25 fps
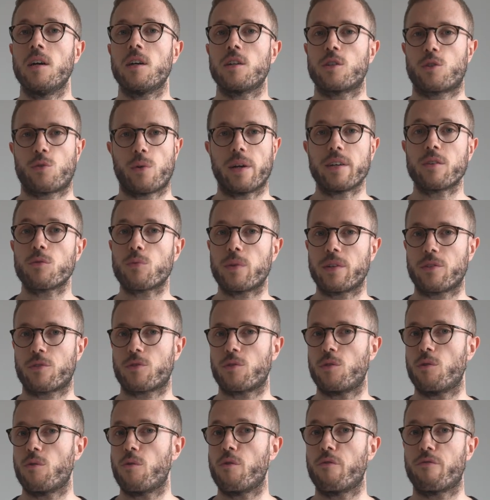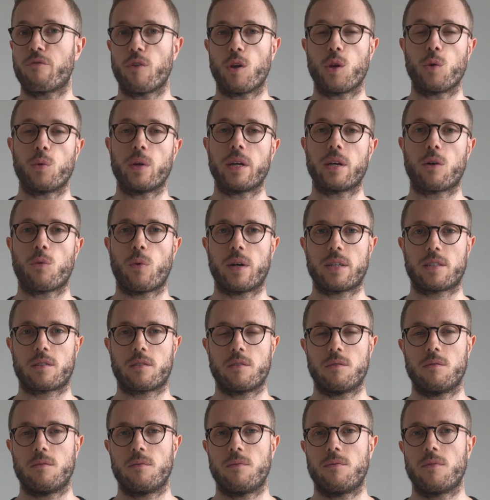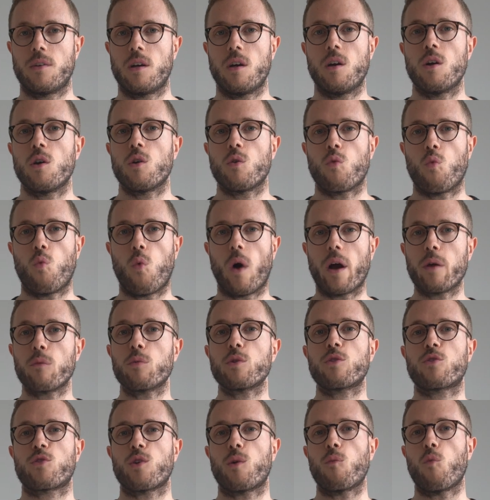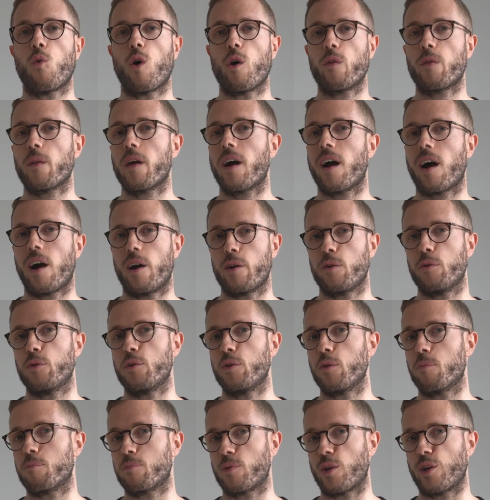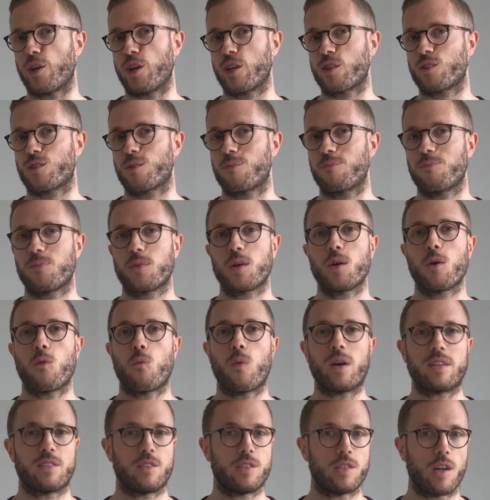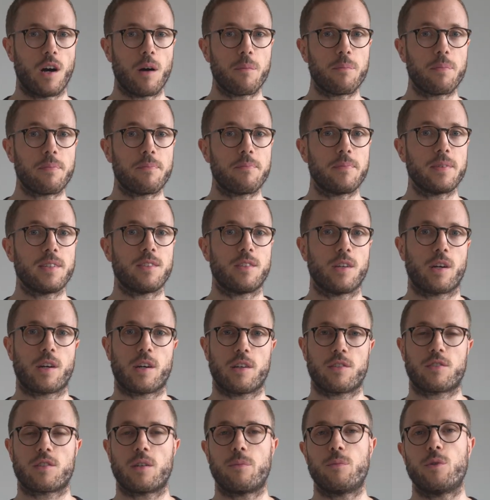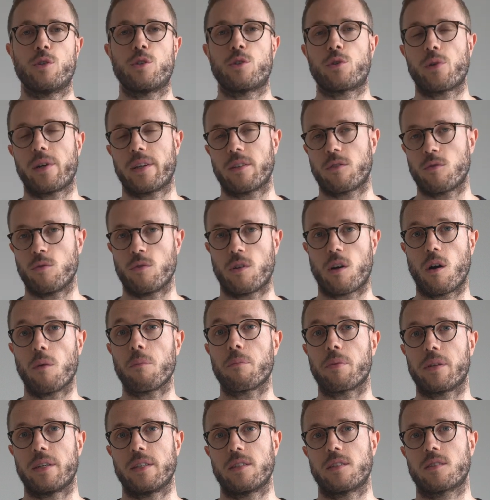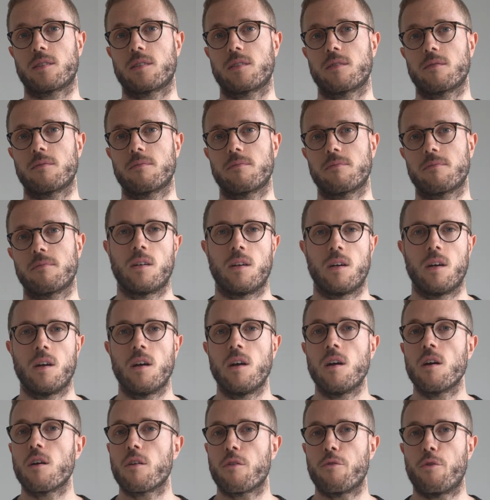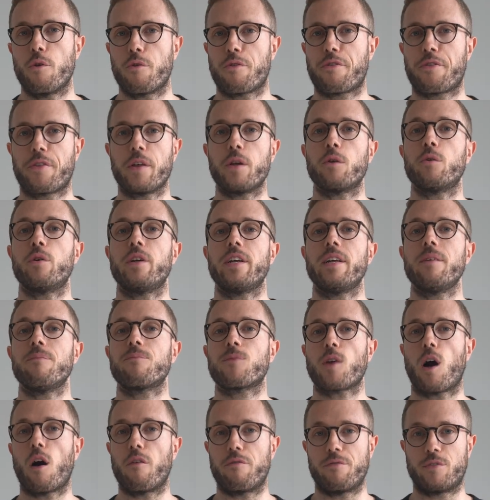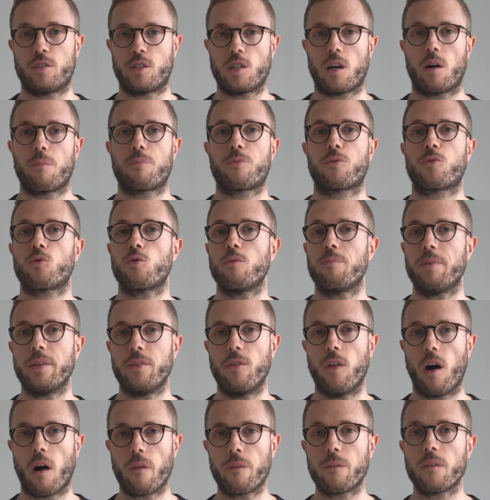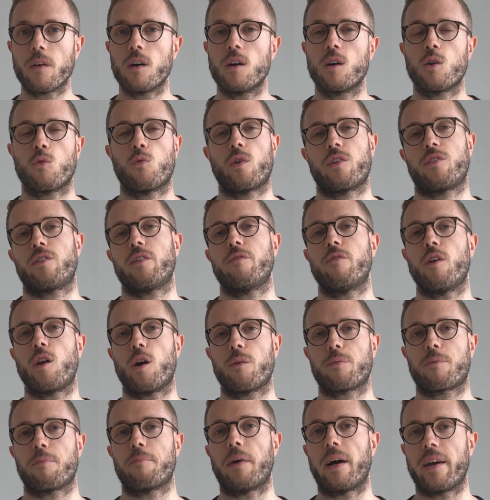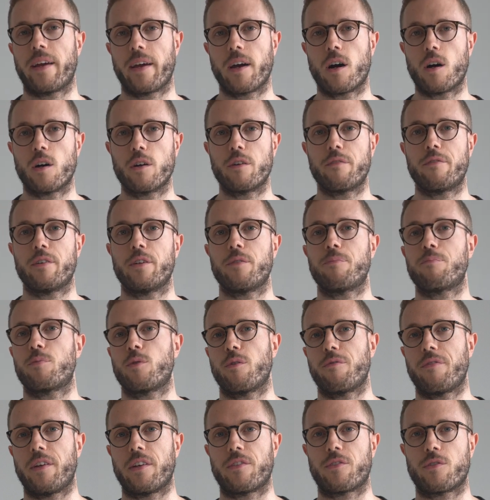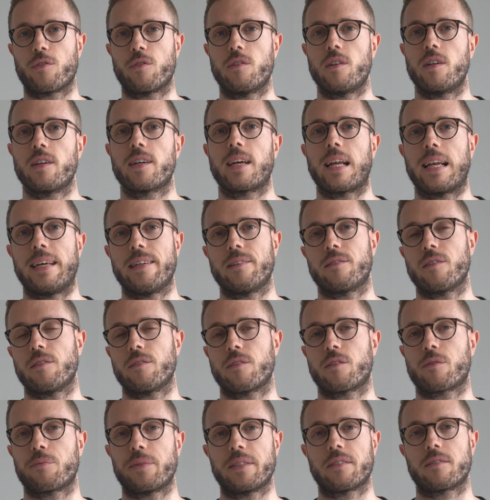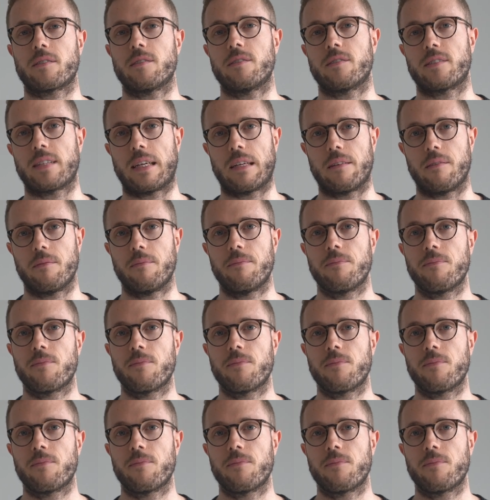Try to answer the following question. Why would someone hire your product? What job is your customer trying to accomplish? The theory of jobs to be done was developed by Harvard professor Clayton Christensen.